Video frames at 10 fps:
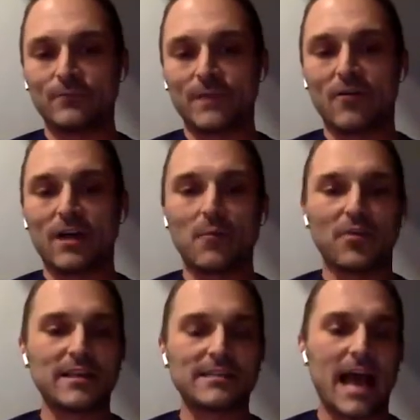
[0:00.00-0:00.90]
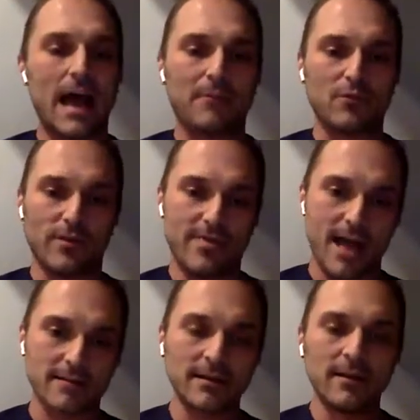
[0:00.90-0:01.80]
Now, a couple things that happened with
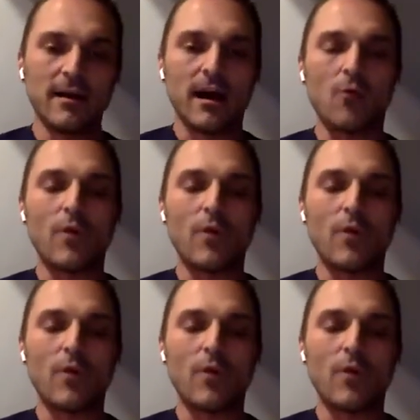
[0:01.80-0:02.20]
that.